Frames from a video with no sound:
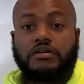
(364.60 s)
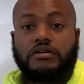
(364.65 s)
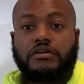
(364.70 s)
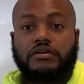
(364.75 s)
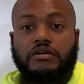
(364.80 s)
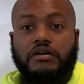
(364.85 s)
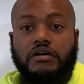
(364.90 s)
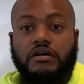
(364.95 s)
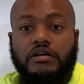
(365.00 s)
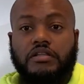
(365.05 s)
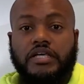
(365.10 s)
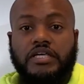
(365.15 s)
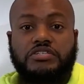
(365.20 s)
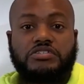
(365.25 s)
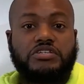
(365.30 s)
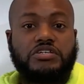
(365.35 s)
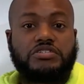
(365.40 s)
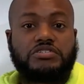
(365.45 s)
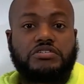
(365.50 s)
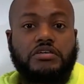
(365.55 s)
Let's
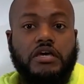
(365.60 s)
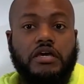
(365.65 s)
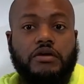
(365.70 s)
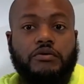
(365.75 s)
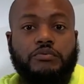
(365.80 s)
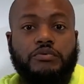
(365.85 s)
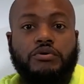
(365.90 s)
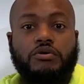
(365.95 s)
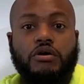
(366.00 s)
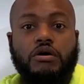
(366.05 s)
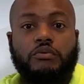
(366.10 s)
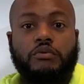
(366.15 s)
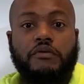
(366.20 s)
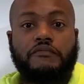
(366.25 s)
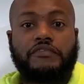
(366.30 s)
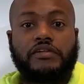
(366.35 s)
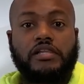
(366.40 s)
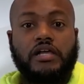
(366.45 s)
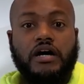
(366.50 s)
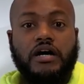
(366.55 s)
just say we're going with a
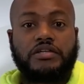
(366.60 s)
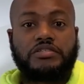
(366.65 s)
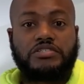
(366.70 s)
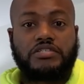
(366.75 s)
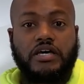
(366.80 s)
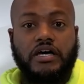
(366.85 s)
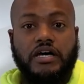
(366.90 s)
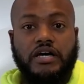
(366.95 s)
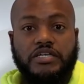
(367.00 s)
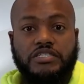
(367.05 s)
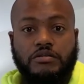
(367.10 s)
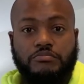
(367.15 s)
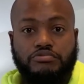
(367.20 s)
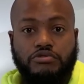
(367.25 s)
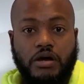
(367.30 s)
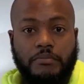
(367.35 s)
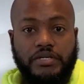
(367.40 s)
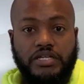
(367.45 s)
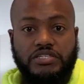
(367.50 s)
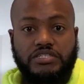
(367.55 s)
lawn size, a
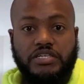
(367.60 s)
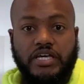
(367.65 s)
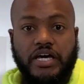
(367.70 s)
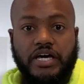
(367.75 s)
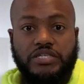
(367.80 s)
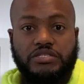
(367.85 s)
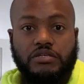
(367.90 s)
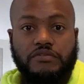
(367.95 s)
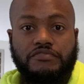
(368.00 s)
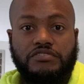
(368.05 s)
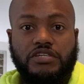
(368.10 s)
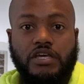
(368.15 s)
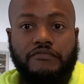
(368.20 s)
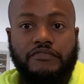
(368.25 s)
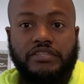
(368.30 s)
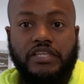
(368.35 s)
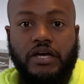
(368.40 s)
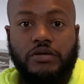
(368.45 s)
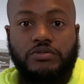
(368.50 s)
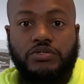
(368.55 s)
property size of
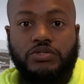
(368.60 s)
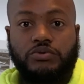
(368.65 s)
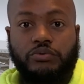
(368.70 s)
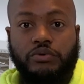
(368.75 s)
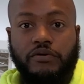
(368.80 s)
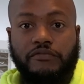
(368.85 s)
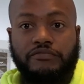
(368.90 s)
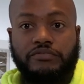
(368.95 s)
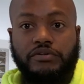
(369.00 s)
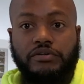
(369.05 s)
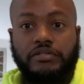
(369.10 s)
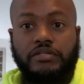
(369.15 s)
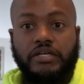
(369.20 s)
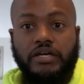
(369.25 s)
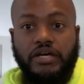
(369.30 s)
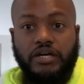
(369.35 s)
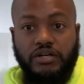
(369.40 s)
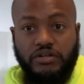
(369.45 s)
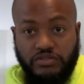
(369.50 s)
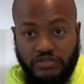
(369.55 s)
7,000 square foot
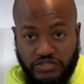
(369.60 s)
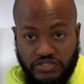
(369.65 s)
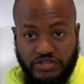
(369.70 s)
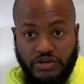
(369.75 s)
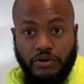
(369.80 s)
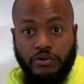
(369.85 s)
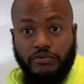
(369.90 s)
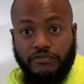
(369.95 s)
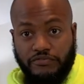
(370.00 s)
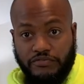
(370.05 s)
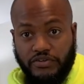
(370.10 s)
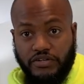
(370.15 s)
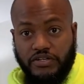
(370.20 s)
turf.